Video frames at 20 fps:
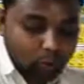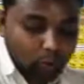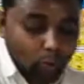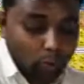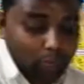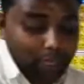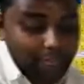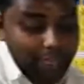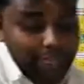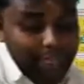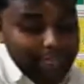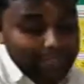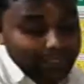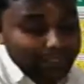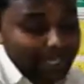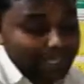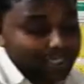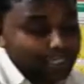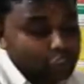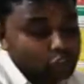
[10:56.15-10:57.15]
Okay,
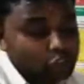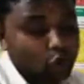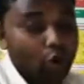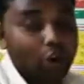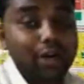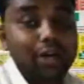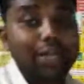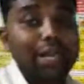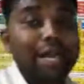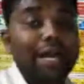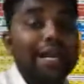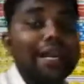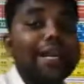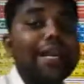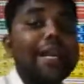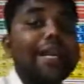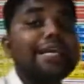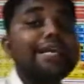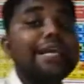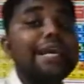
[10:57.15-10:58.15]
that is called
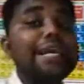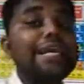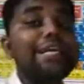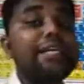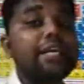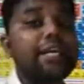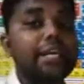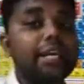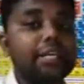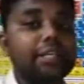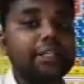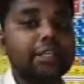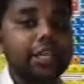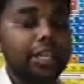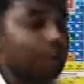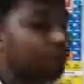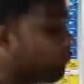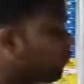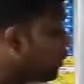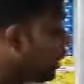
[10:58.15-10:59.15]
latent heat.
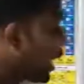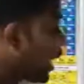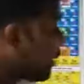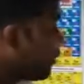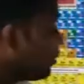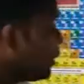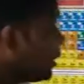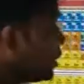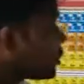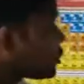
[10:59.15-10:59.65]
If we have